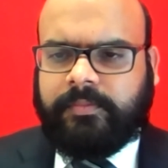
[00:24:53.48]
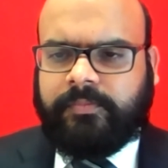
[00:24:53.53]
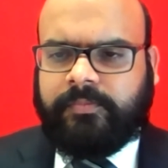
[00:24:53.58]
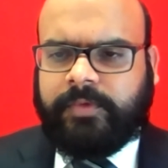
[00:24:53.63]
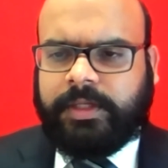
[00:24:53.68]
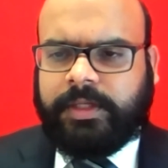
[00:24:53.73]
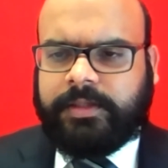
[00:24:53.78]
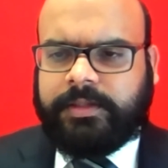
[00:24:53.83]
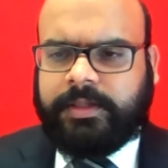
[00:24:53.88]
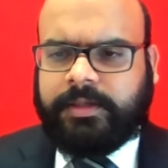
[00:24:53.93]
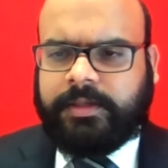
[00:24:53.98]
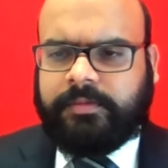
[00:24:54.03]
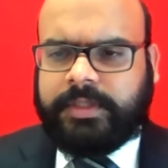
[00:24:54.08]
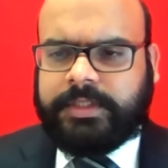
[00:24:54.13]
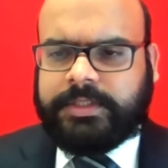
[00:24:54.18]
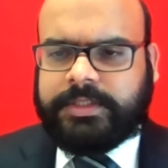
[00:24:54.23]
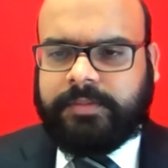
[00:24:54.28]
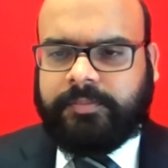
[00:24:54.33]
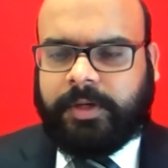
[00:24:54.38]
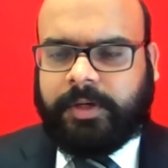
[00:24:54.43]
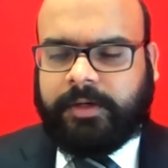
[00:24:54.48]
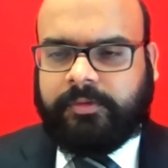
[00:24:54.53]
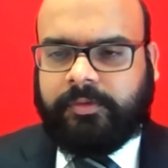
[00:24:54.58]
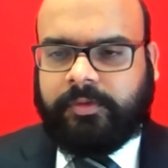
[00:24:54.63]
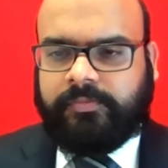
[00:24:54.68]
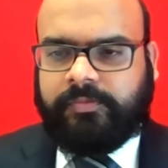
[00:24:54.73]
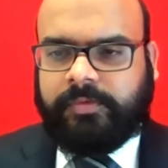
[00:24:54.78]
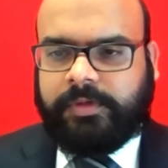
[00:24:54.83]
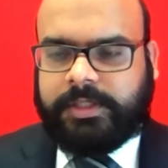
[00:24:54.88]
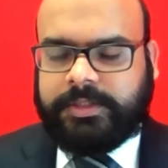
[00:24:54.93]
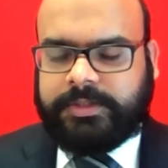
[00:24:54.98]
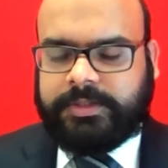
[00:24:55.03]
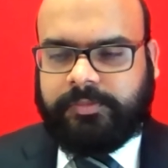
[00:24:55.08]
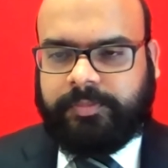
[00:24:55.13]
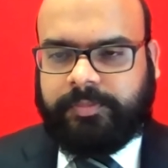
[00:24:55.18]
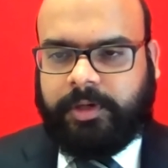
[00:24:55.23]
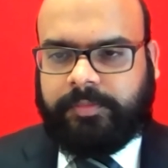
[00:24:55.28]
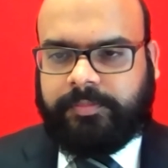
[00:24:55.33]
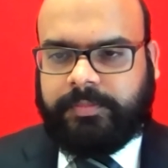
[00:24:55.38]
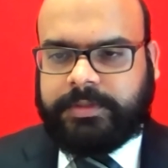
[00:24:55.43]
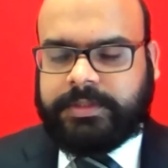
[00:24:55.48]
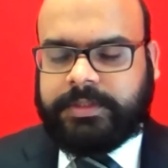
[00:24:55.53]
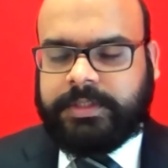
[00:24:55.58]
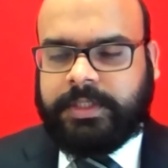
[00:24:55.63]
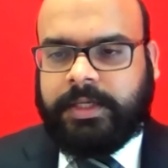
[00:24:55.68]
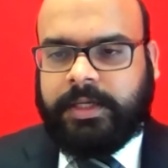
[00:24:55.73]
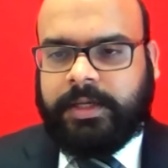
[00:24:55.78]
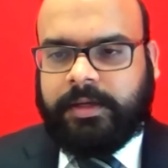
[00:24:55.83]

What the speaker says: Will it increase demand on villas apartments?